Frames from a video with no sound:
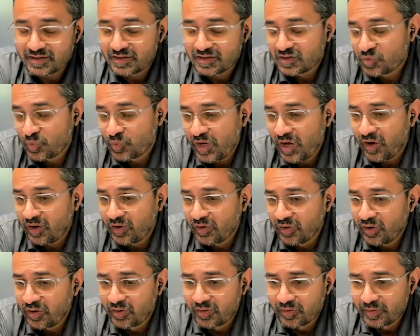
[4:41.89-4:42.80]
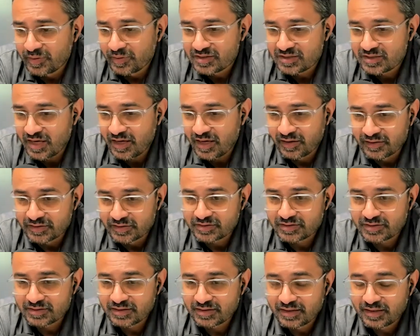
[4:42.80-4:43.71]
Because we all know in
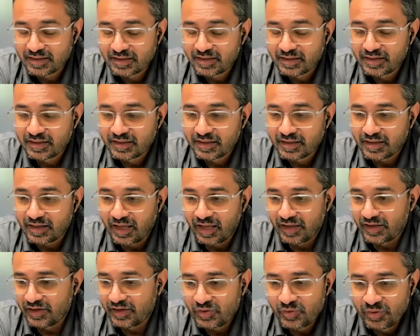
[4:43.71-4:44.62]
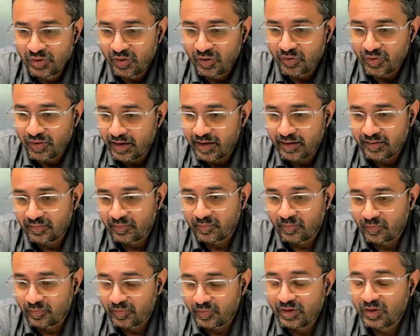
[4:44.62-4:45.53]
sales, and that,
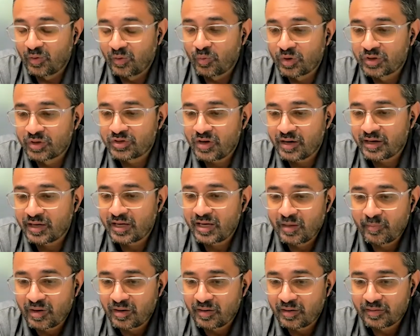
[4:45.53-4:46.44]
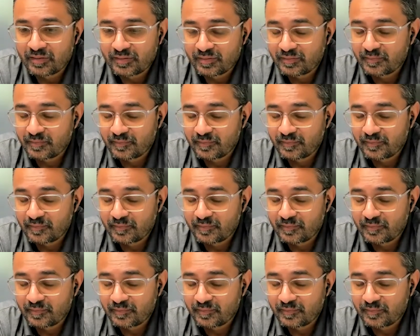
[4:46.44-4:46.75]
and we're talking about